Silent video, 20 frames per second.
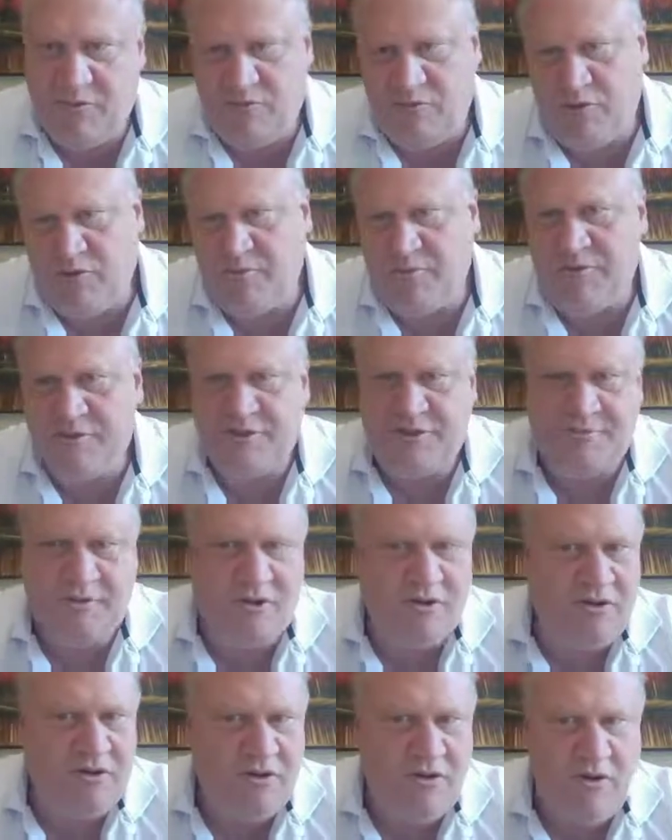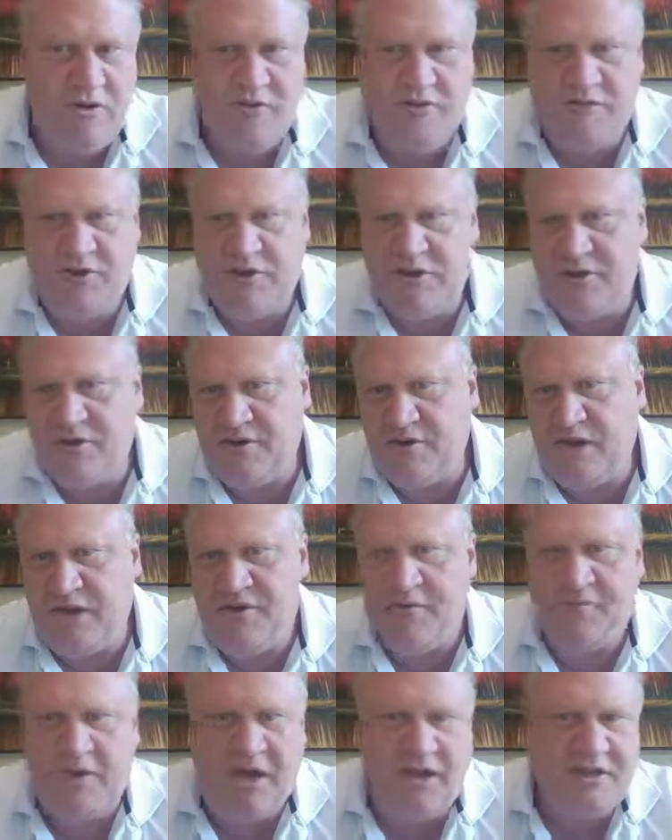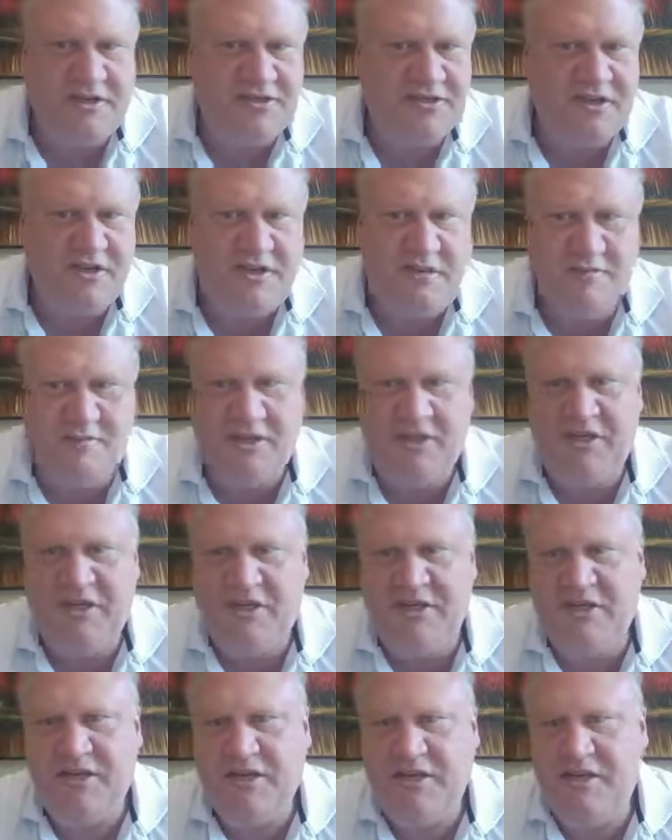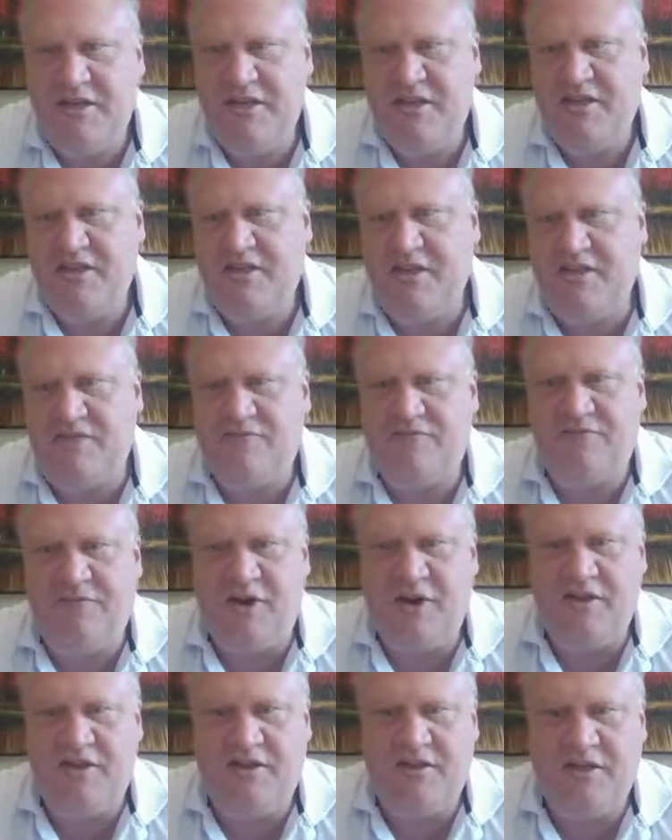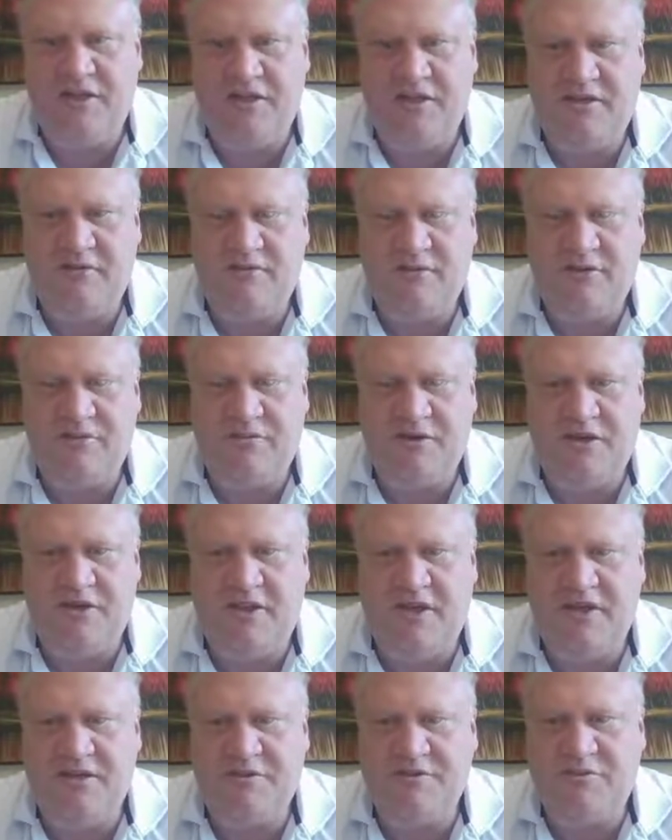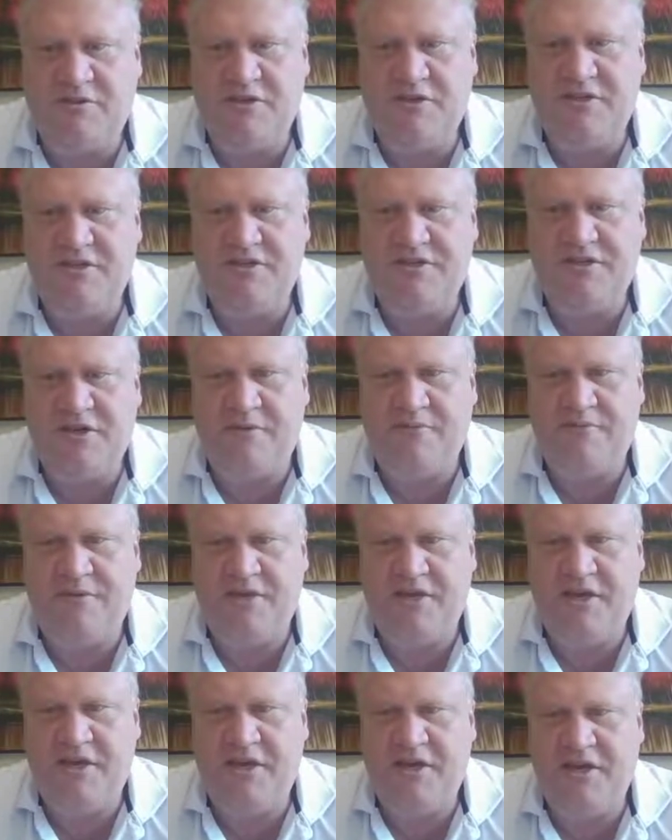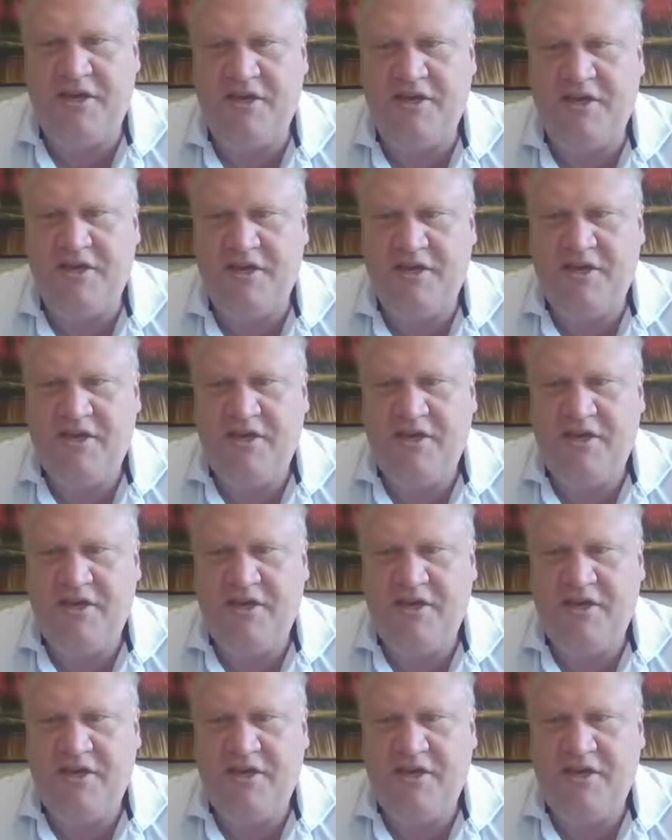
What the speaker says: Rumors about COVID and how bad it's going to be. Then finally we realize we're into something,